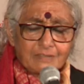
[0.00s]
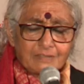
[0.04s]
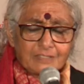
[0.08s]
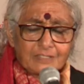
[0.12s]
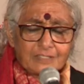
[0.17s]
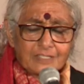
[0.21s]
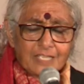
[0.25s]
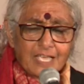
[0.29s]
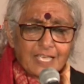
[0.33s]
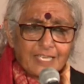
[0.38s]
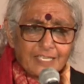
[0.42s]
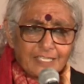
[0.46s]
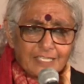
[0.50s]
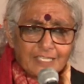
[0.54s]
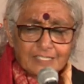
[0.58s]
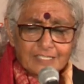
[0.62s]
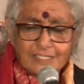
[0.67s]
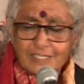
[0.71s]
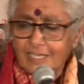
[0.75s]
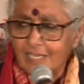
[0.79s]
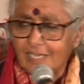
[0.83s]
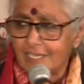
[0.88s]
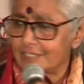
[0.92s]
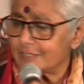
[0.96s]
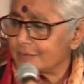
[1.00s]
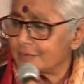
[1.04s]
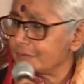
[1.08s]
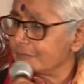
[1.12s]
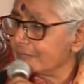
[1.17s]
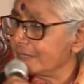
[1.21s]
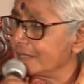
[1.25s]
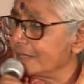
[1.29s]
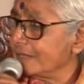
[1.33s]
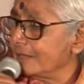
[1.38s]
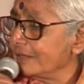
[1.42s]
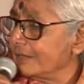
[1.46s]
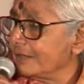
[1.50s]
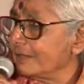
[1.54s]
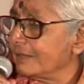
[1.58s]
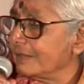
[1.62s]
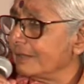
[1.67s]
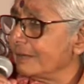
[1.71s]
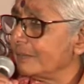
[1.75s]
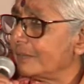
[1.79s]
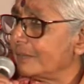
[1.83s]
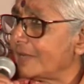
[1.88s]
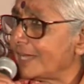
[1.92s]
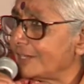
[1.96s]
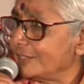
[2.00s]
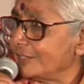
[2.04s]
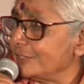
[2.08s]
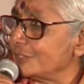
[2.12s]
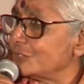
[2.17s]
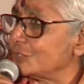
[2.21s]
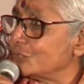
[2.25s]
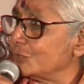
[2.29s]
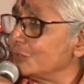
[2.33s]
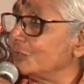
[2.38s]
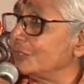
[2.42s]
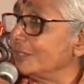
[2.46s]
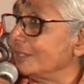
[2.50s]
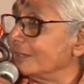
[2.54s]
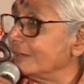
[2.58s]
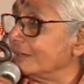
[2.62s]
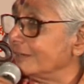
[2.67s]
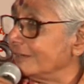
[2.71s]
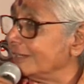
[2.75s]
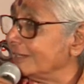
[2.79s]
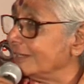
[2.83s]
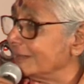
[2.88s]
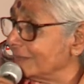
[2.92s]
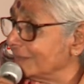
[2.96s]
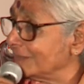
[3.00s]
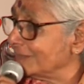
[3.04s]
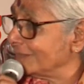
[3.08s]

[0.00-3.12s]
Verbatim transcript: design it as practice to theory,